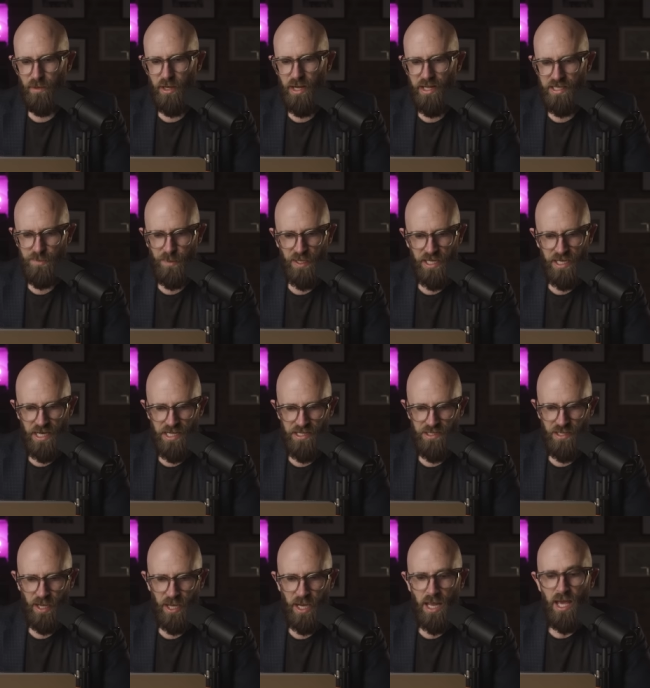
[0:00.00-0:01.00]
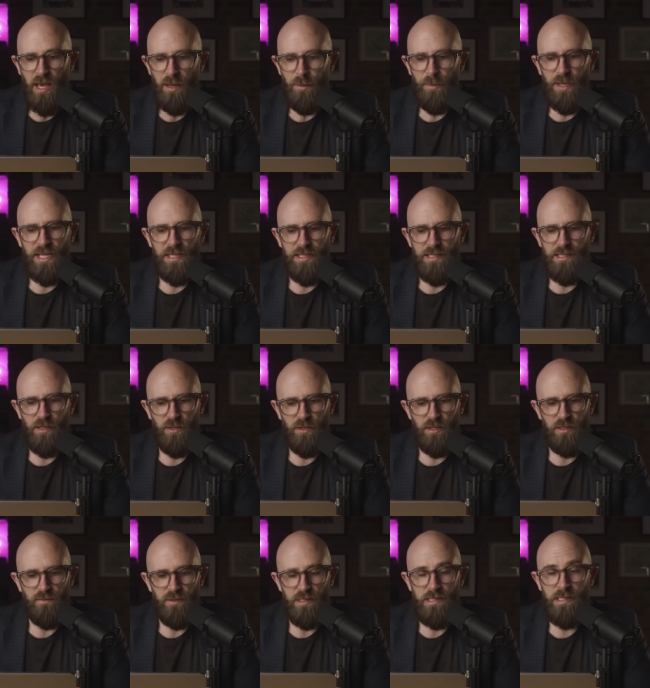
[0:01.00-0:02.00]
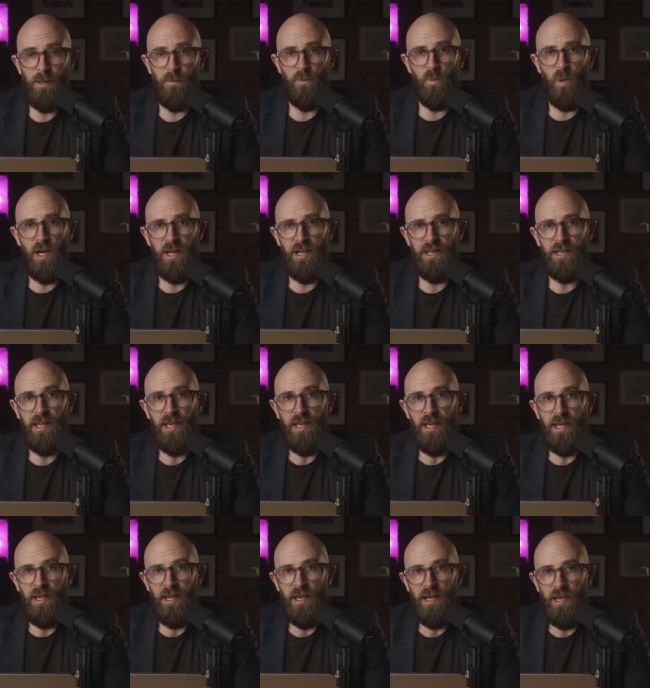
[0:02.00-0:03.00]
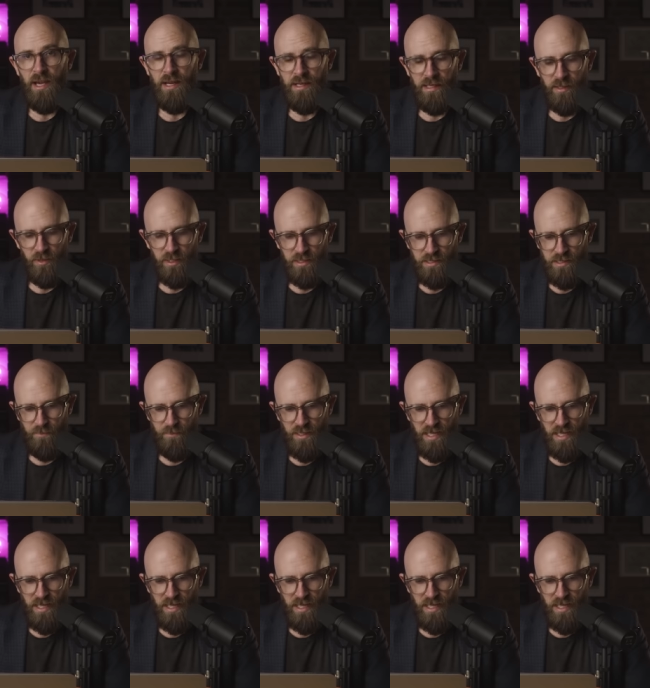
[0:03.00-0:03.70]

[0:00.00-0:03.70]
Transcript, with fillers: for an explanation means looking for someone, anyone, to